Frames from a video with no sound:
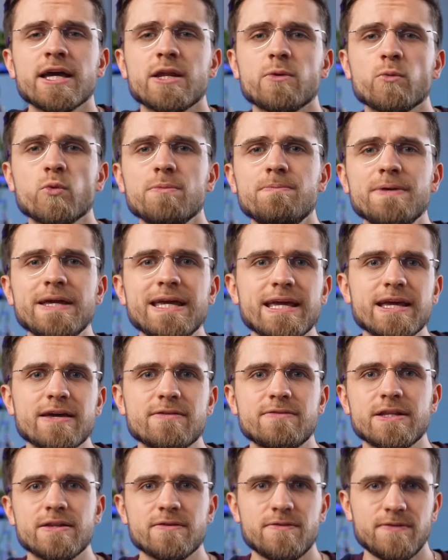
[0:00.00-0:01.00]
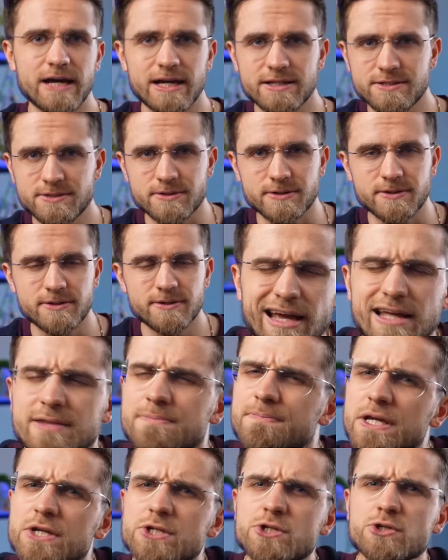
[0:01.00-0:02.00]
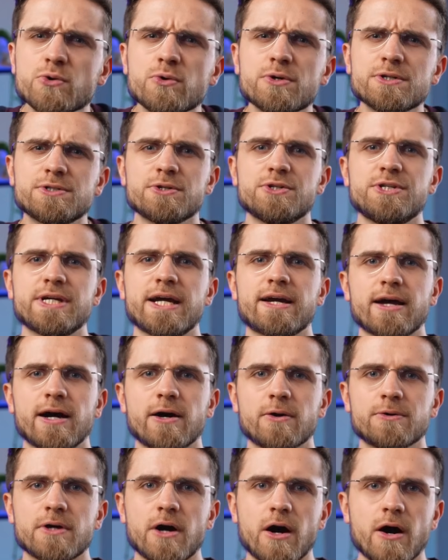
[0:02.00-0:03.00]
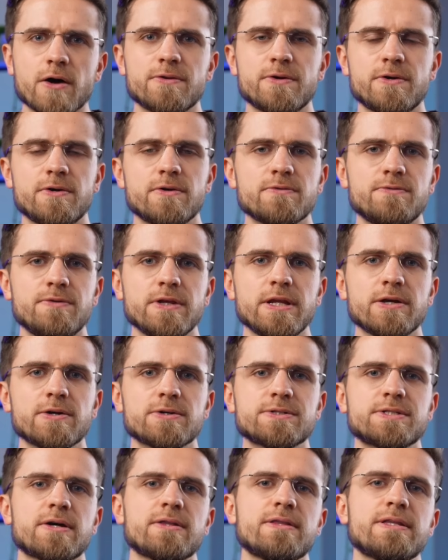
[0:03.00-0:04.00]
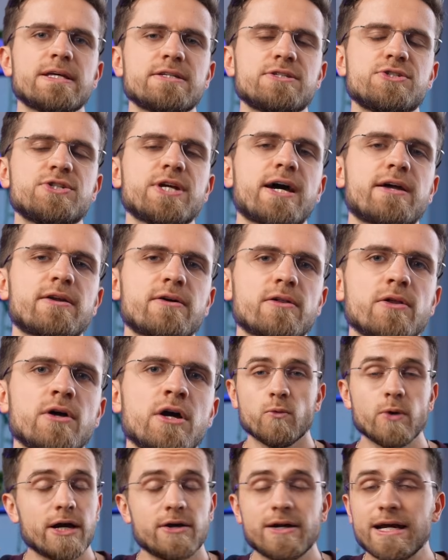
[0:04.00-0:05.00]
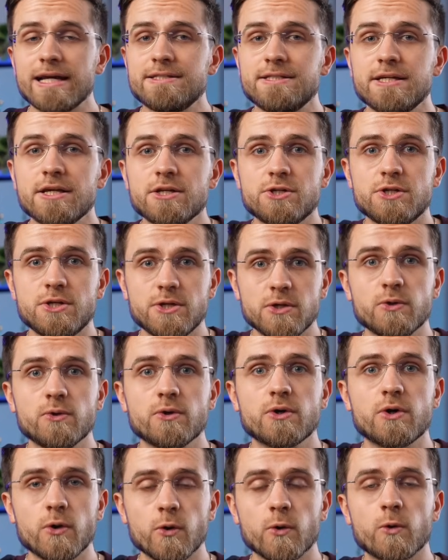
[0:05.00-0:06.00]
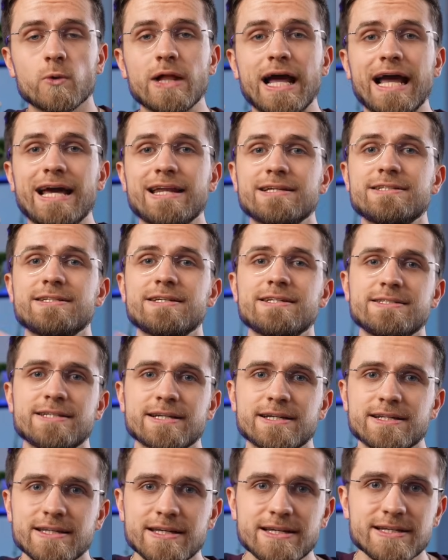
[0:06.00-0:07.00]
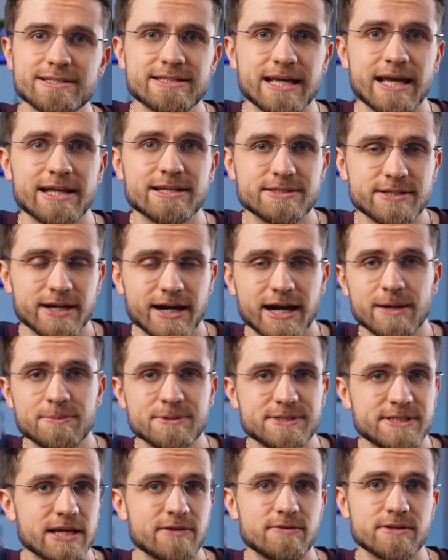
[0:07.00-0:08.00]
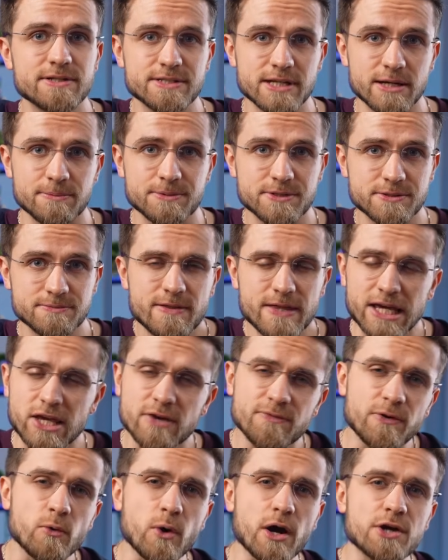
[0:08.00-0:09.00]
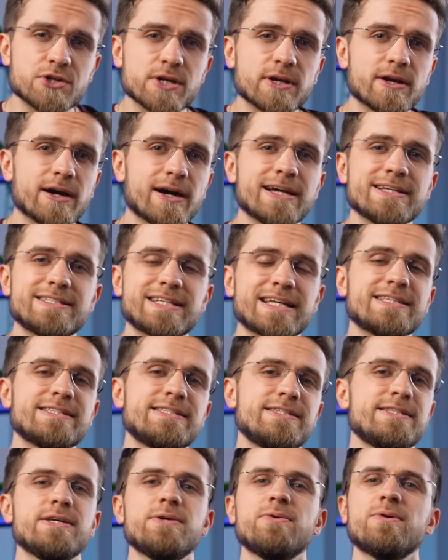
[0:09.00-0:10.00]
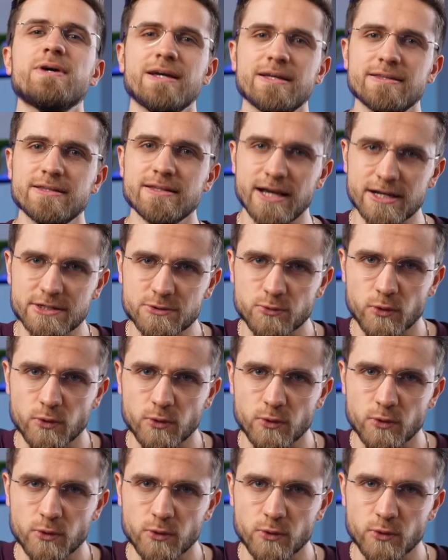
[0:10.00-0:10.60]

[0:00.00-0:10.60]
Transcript: it would be even faster. And be sure to check out other videos on this channel where I teach you cool editing techniques and time-saving tips. Thank you for watching, guys, and see you in the next